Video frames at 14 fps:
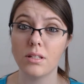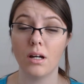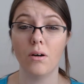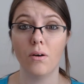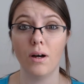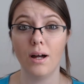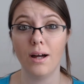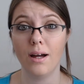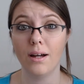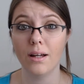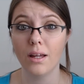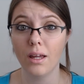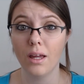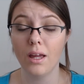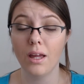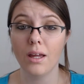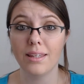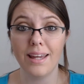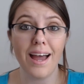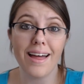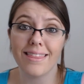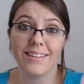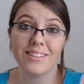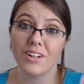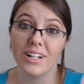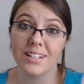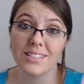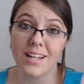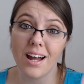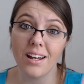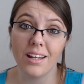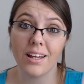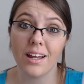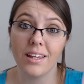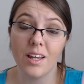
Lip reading: So yeah, that's very exciting.